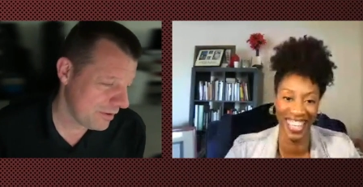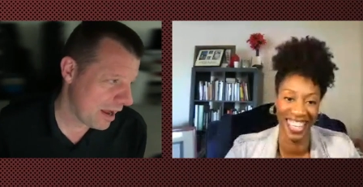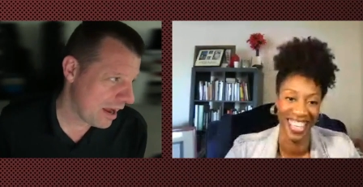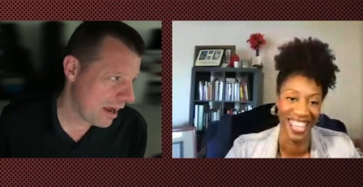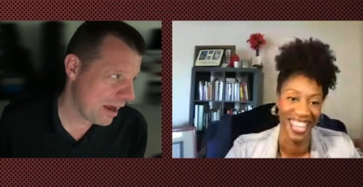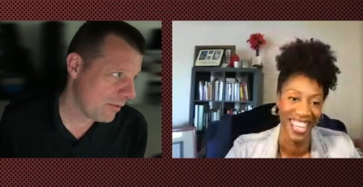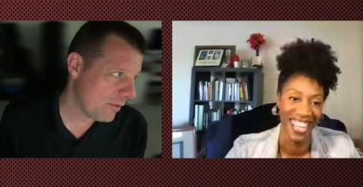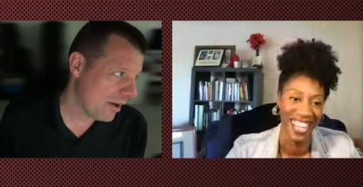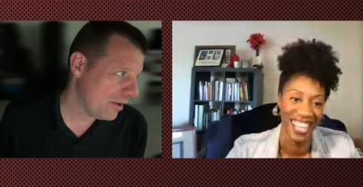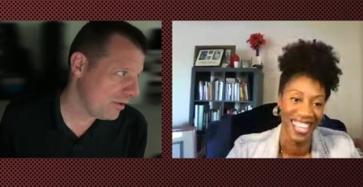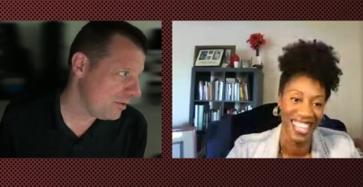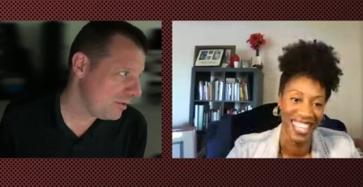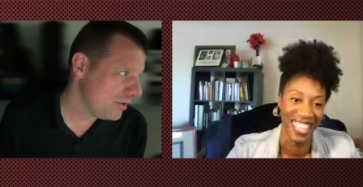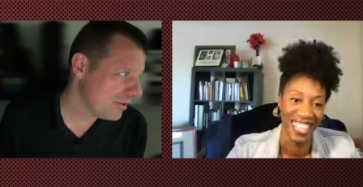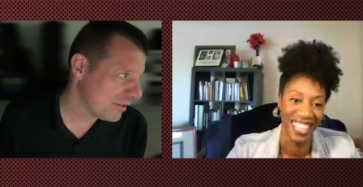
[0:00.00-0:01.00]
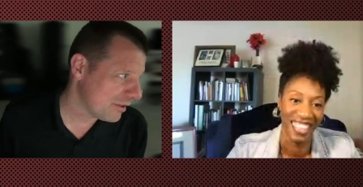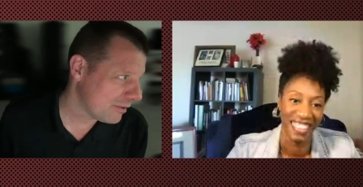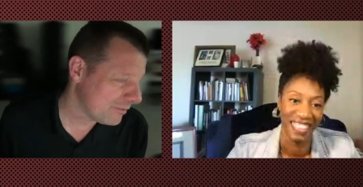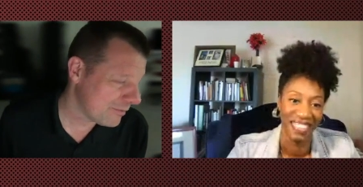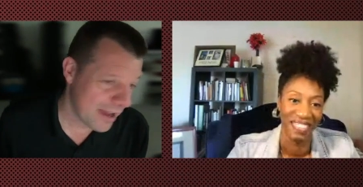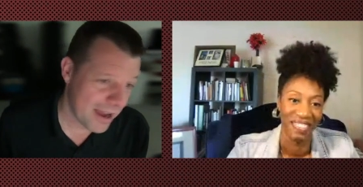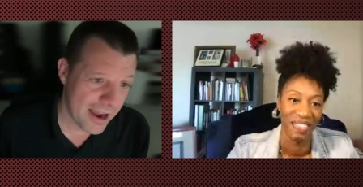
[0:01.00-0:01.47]
Speaker 1: yeah, well, you
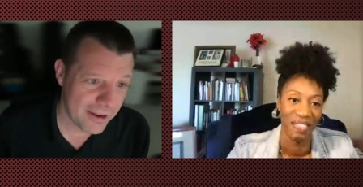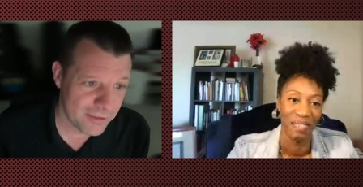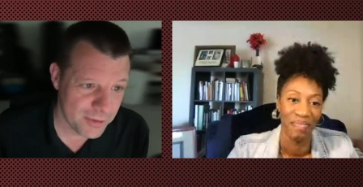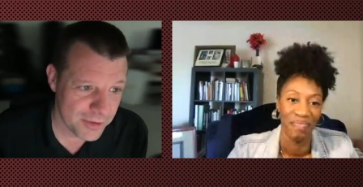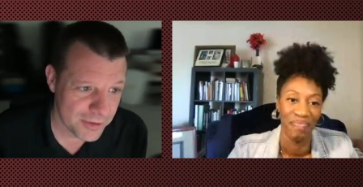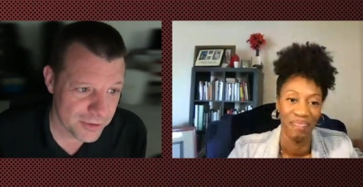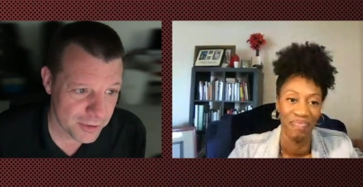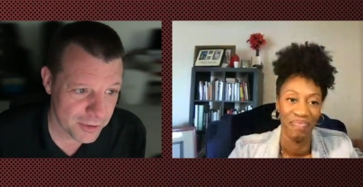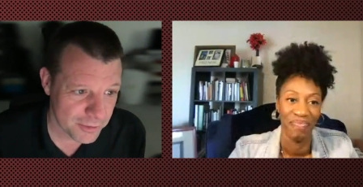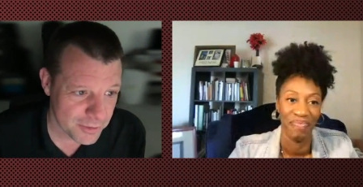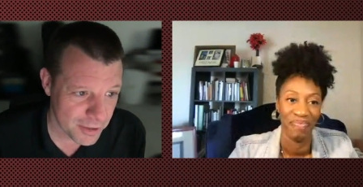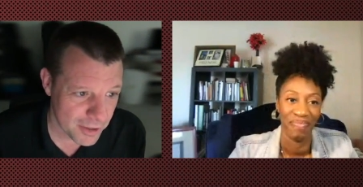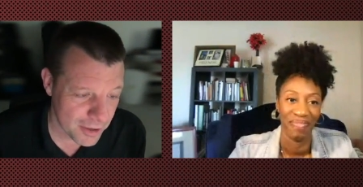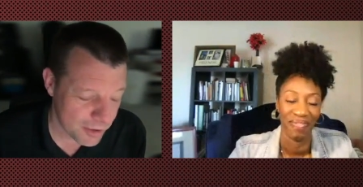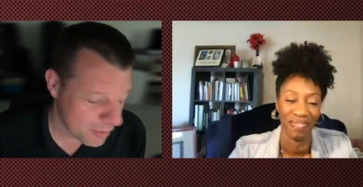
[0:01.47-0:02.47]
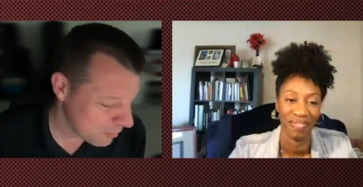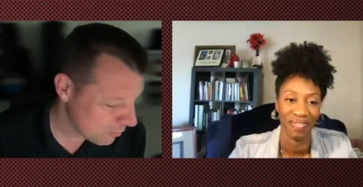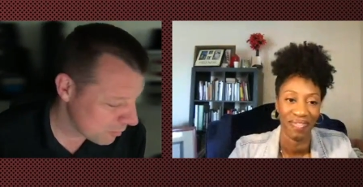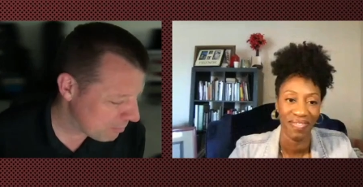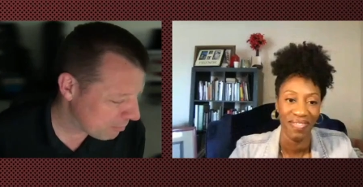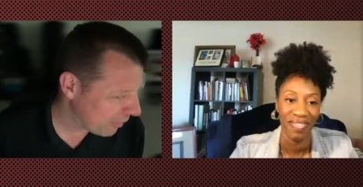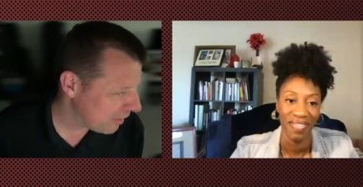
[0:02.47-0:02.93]
deserve that. You deserve to
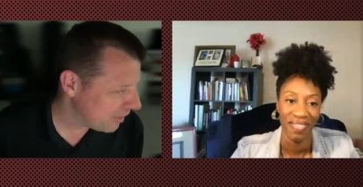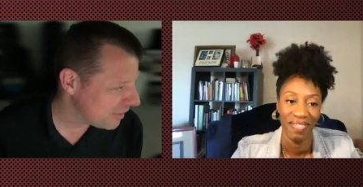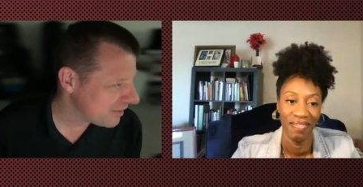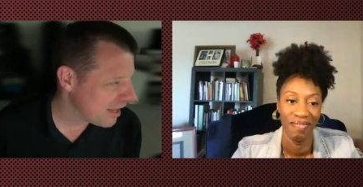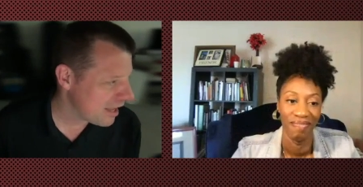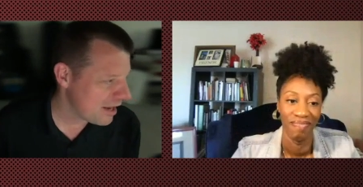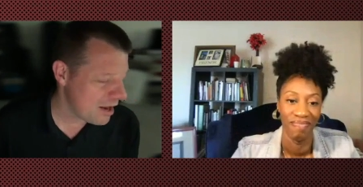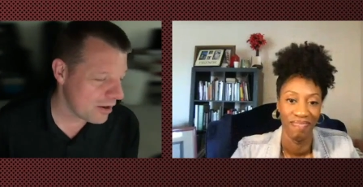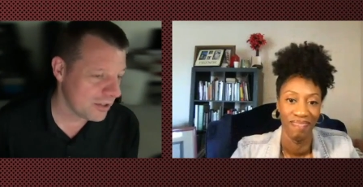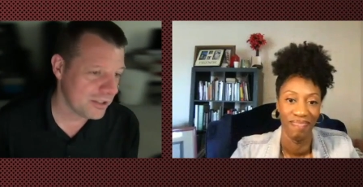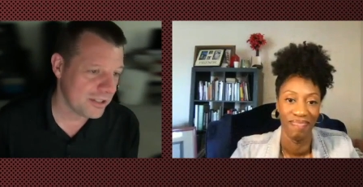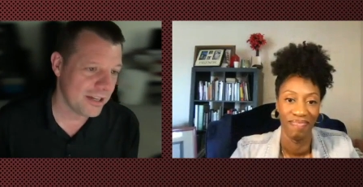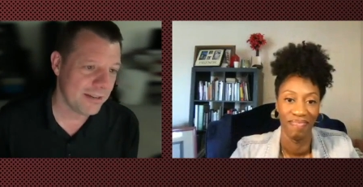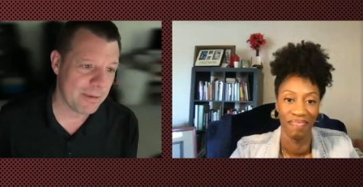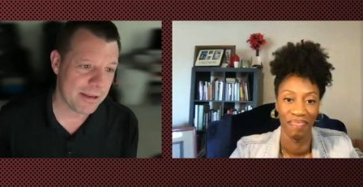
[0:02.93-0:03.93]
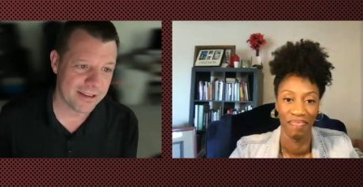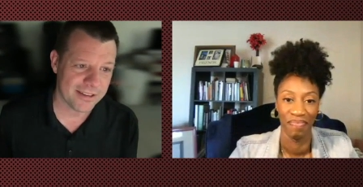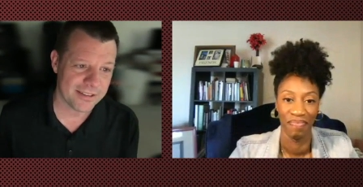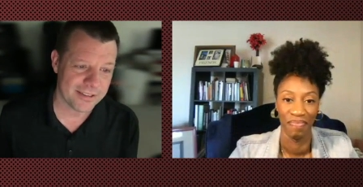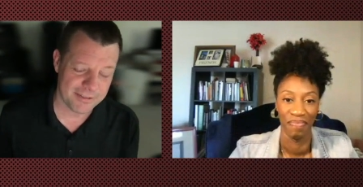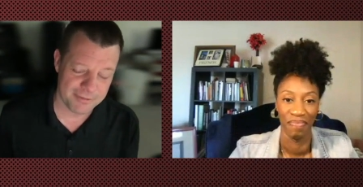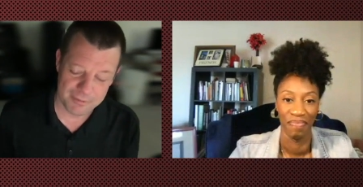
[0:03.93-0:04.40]
replenish that energy
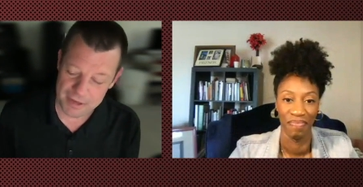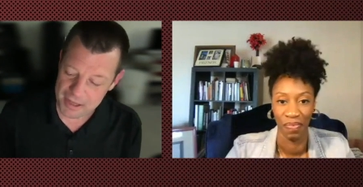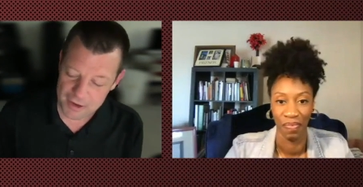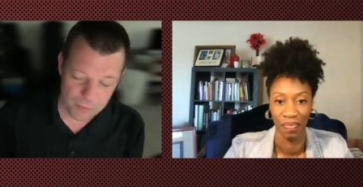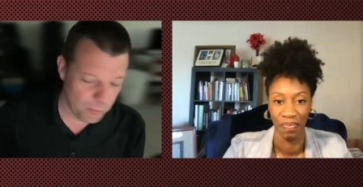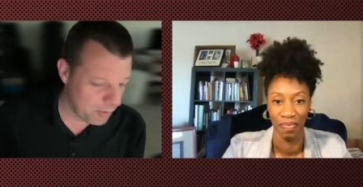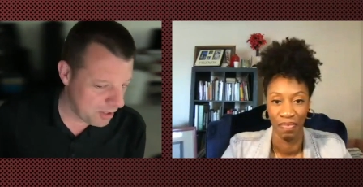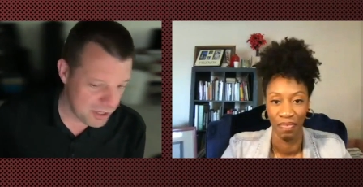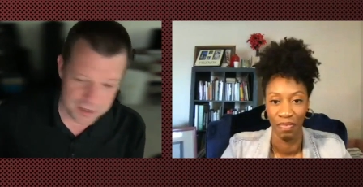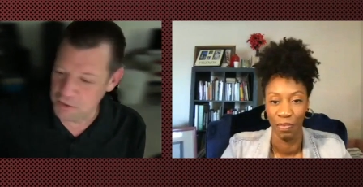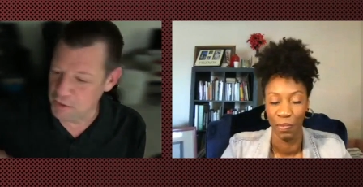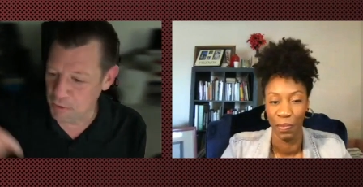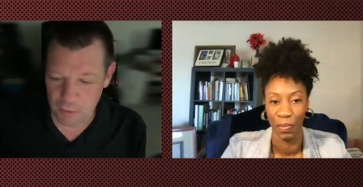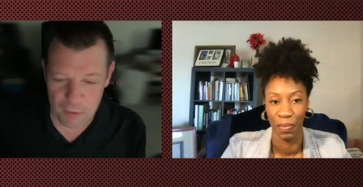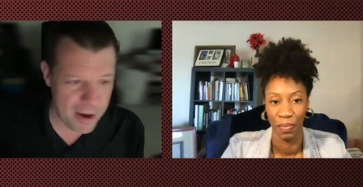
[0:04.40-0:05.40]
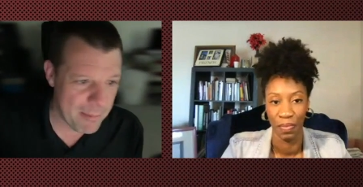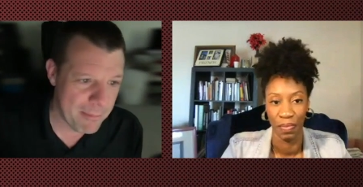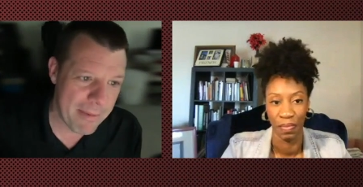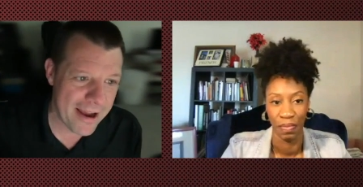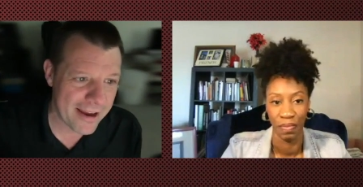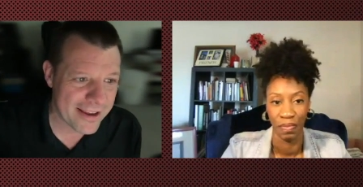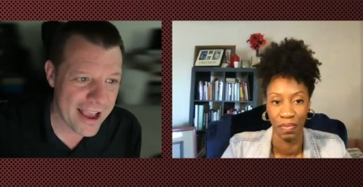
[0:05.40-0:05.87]
because we need you right
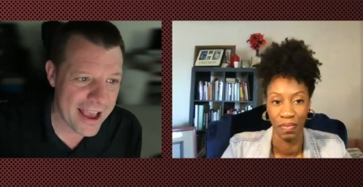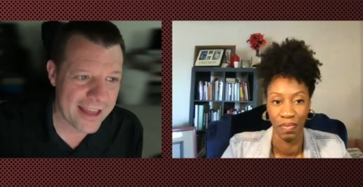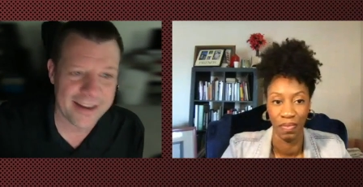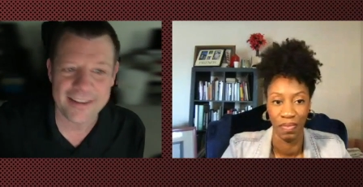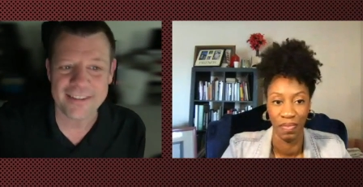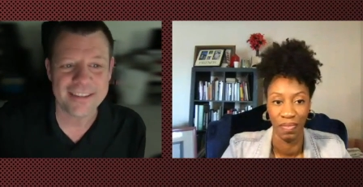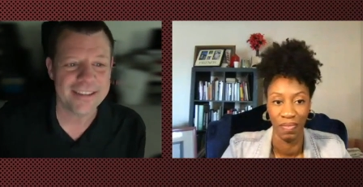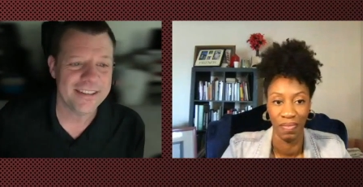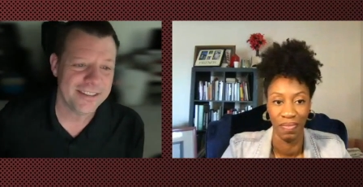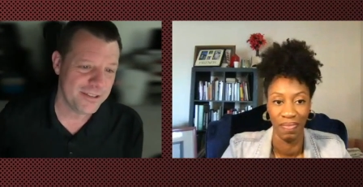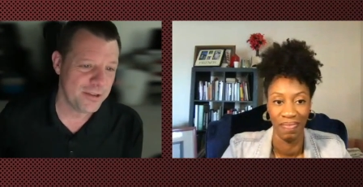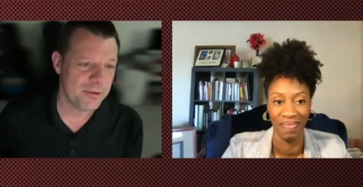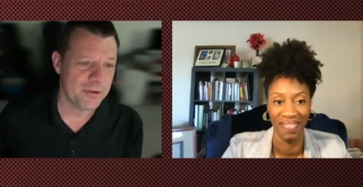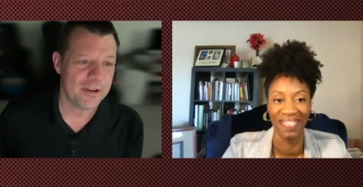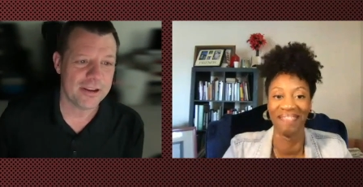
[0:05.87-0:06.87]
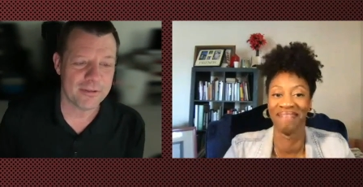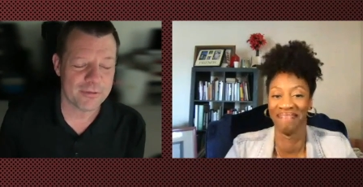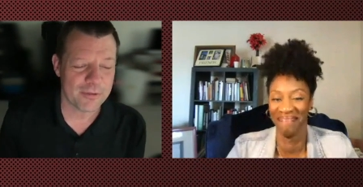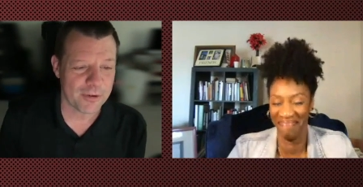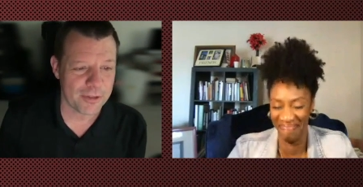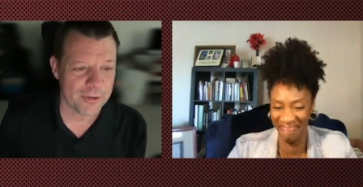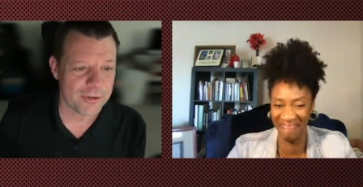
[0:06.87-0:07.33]
back at it, doing it
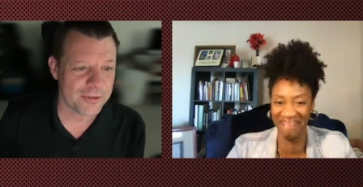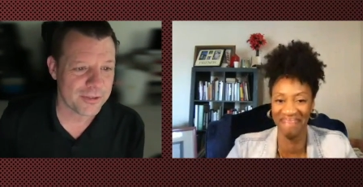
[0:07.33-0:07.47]
for those